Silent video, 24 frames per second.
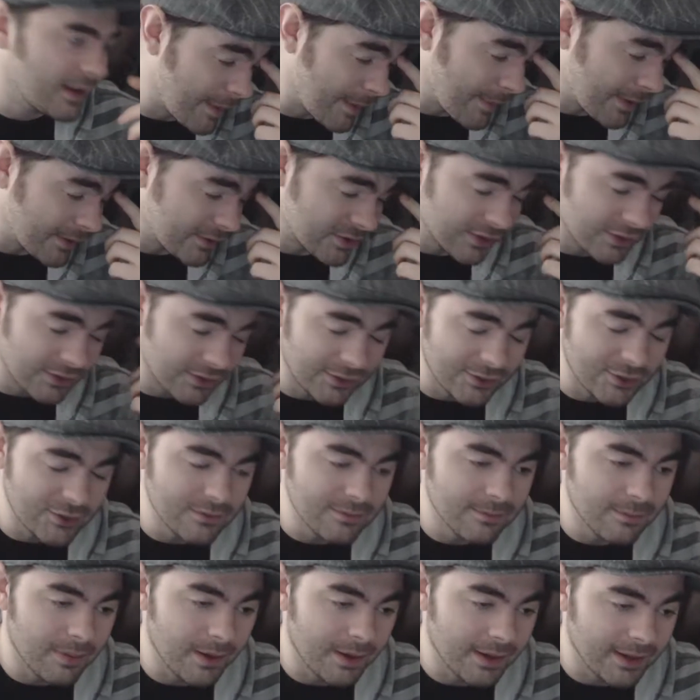I mentioned
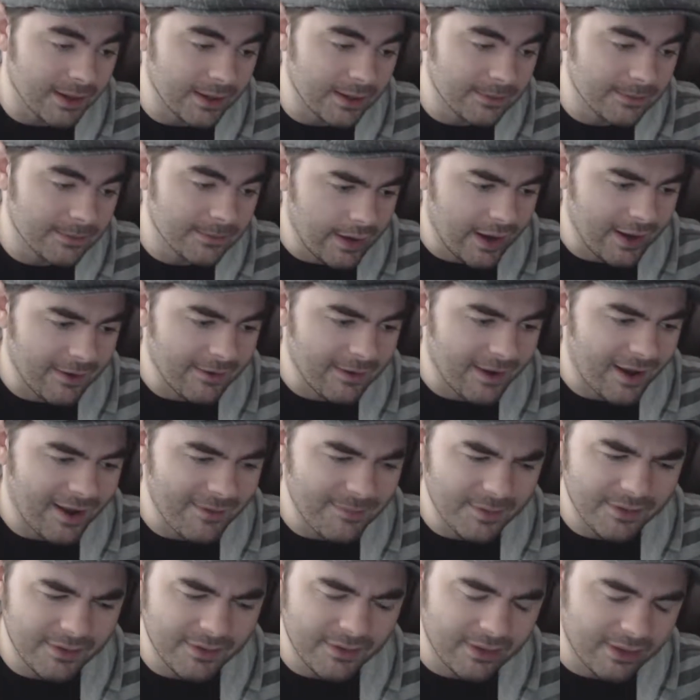TubeBuddy, and
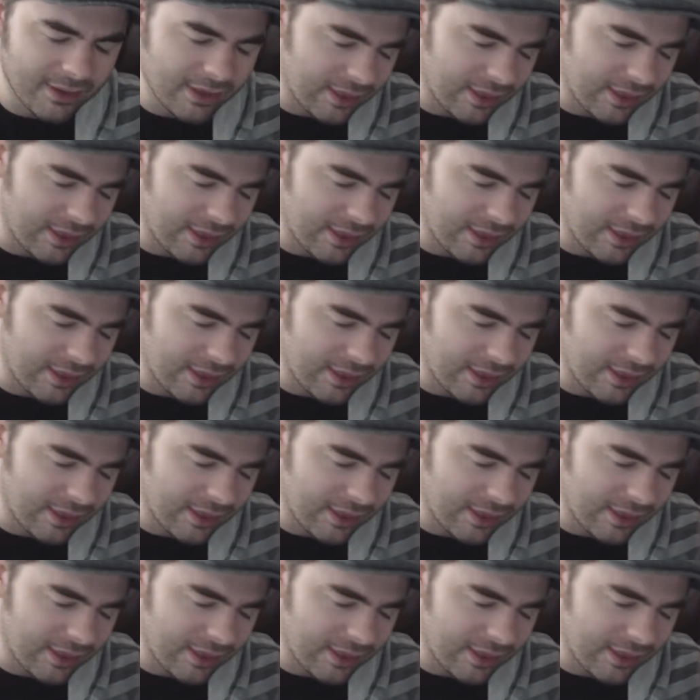I've been